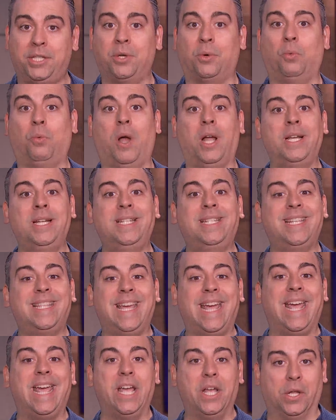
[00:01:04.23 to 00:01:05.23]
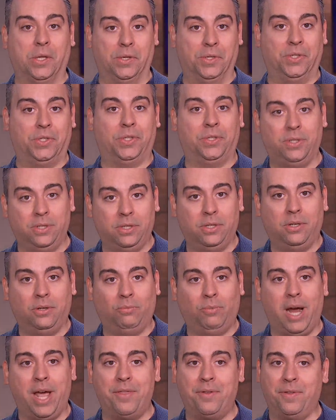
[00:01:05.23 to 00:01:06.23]
to run to the hills
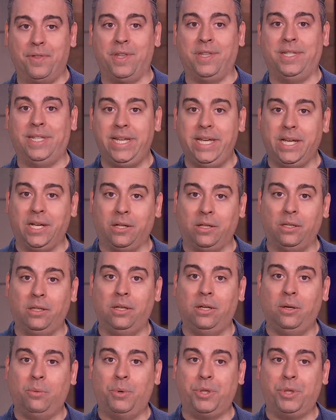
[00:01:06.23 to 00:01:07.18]
rather than deal